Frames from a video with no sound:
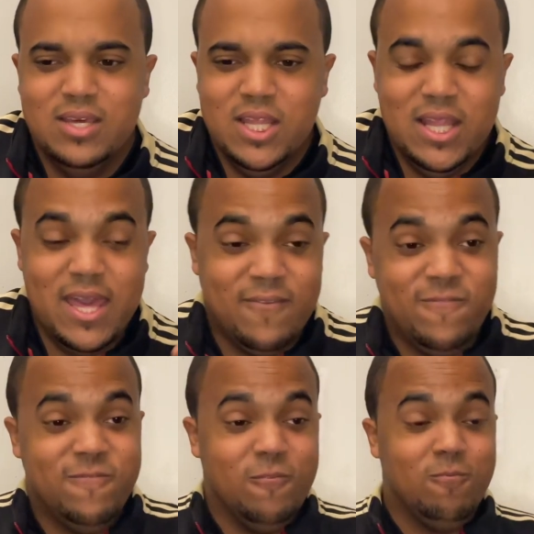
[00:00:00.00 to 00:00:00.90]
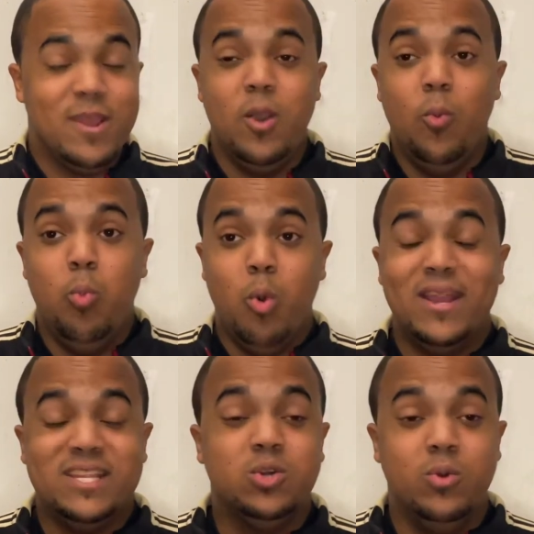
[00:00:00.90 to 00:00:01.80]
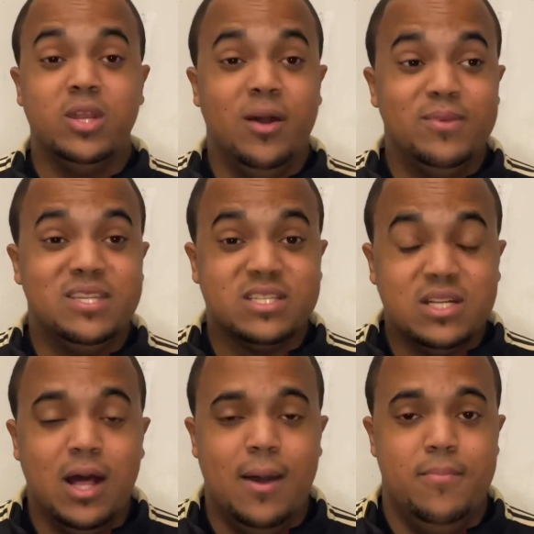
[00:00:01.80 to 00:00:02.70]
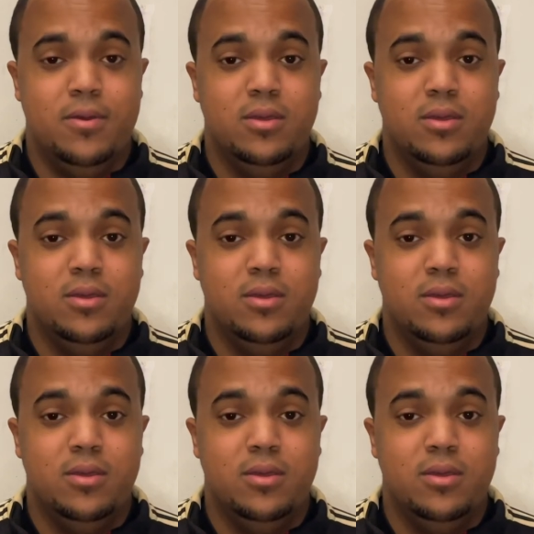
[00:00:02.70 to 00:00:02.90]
Like, for real, what is going on with this club?